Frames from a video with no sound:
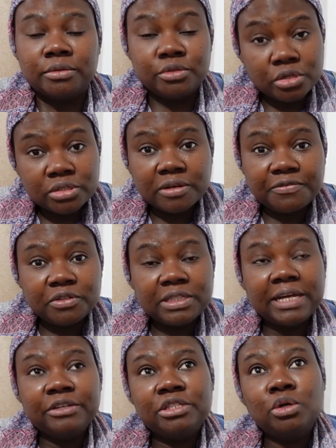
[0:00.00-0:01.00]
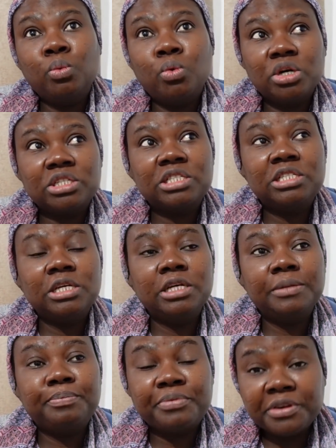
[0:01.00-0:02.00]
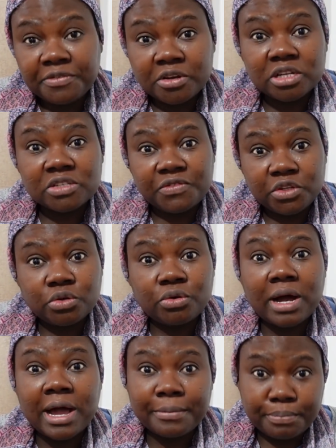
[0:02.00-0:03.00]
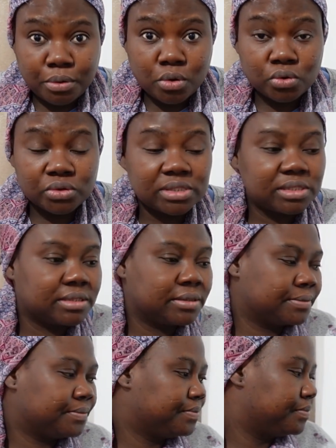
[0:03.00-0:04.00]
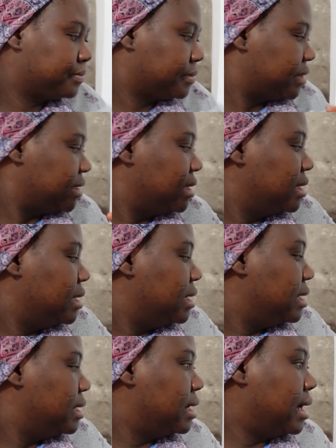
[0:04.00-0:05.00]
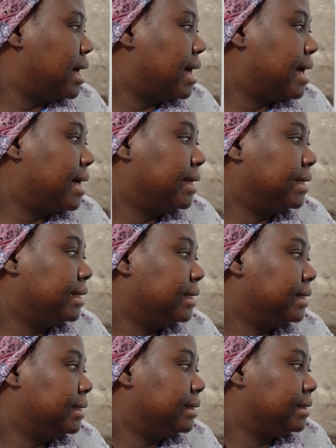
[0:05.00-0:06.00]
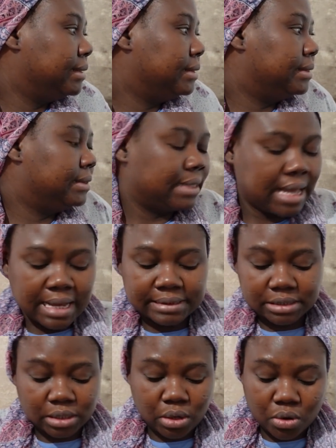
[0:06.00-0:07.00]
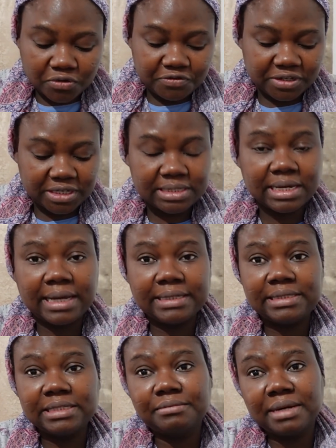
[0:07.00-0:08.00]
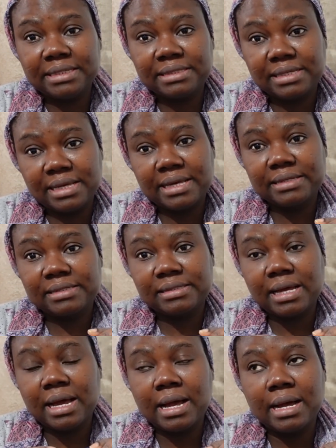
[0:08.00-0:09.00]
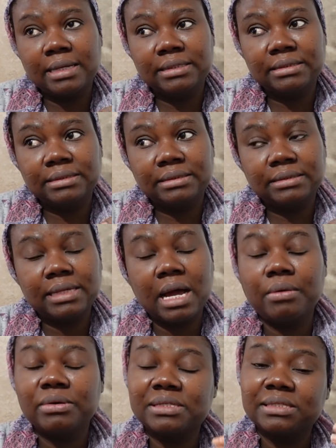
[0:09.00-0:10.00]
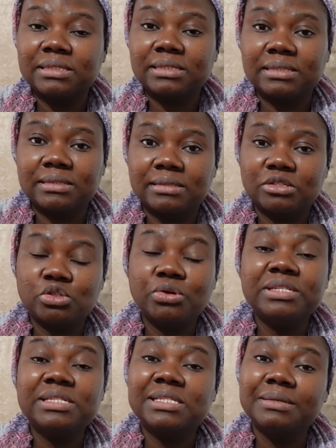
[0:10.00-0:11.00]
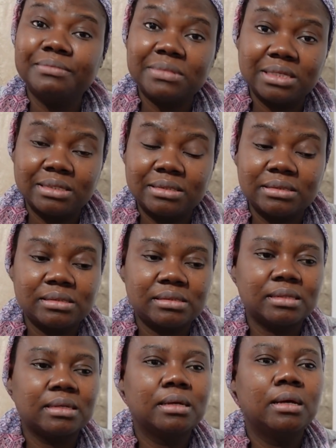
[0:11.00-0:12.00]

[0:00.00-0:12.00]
Those of you that you didn't watch the previous video I post, I had COVID. I did my test and I was showing symptoms,